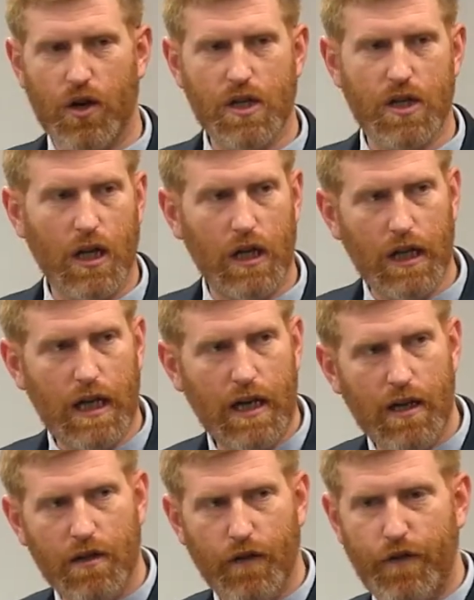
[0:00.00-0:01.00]
to glean
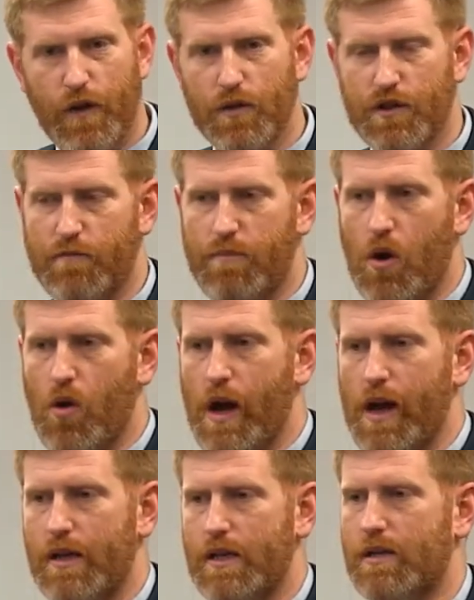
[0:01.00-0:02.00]
in the fields of
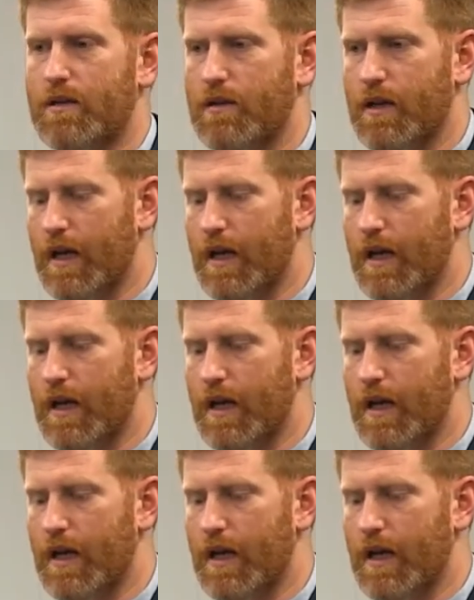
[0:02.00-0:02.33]
Boaz,